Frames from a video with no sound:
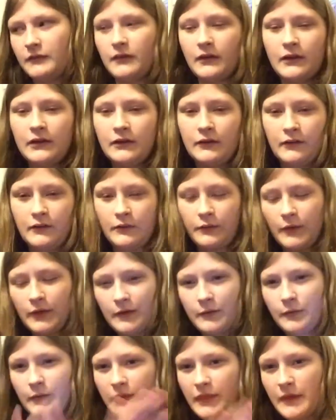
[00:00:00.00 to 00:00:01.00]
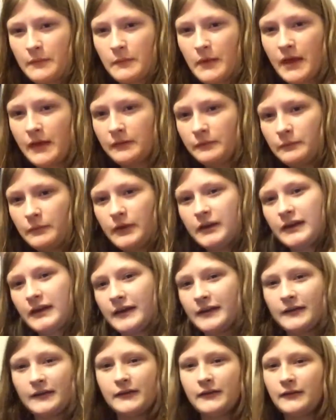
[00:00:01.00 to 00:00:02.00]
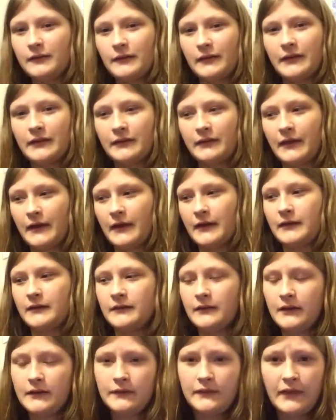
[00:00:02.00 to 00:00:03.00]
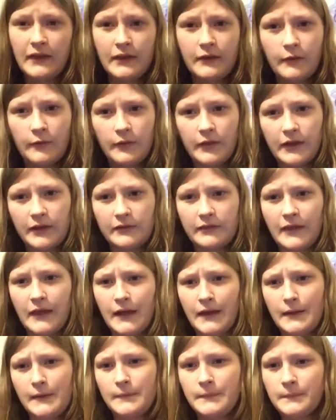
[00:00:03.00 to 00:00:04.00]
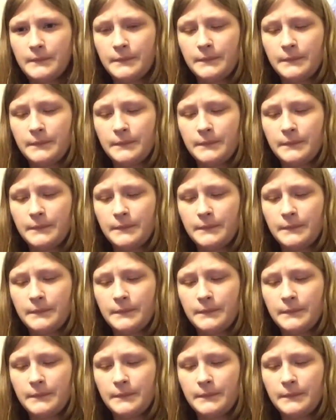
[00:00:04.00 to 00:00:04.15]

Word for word: I know it's like what they meant, but I don't like that. And they don't like that.